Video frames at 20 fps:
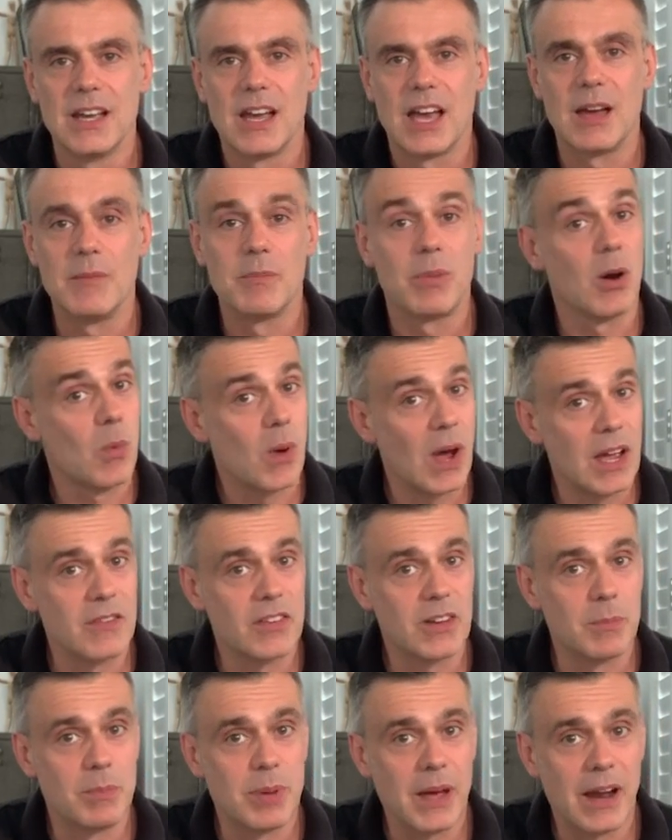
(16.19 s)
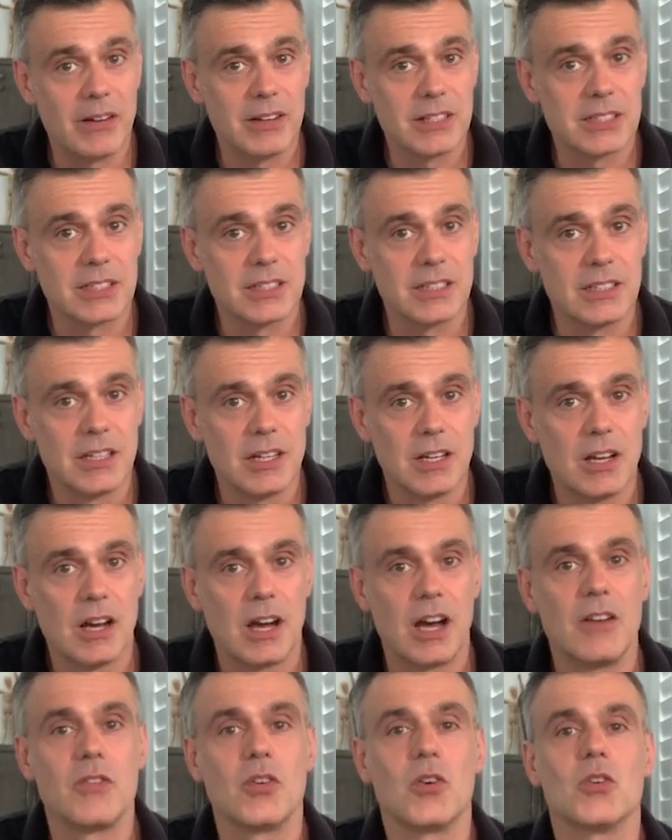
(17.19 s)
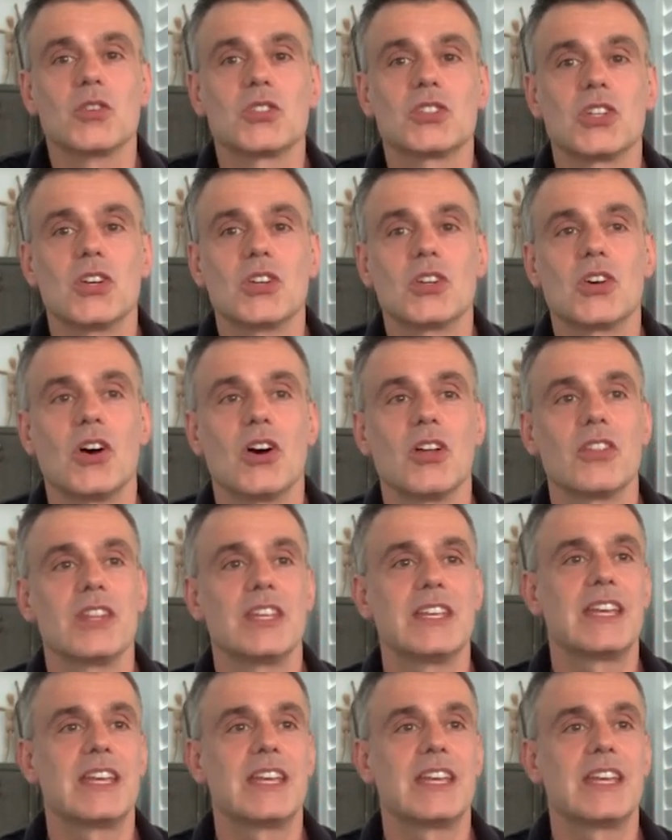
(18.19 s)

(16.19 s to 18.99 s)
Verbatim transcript: And by way of comparison, I've also got the